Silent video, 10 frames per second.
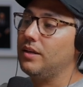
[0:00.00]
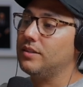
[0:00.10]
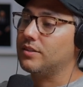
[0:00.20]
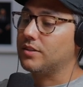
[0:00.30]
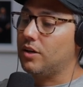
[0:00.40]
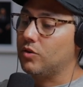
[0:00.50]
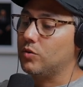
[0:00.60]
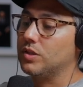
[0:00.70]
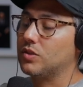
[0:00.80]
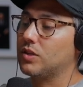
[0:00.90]
And
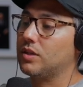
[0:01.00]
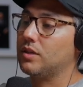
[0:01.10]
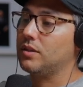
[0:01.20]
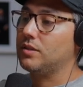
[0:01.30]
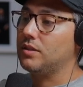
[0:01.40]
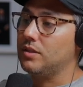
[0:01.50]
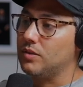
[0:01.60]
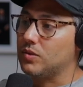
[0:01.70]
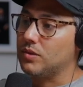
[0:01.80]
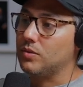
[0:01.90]
Sandro just
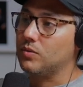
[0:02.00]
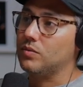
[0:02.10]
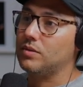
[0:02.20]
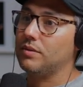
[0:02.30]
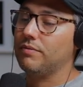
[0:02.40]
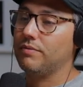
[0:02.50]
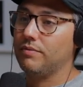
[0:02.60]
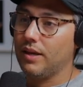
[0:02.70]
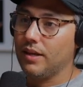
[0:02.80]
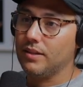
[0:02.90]
continues to
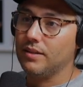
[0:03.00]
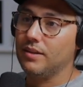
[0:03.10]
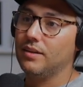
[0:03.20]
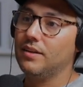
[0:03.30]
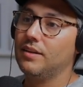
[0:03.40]
defend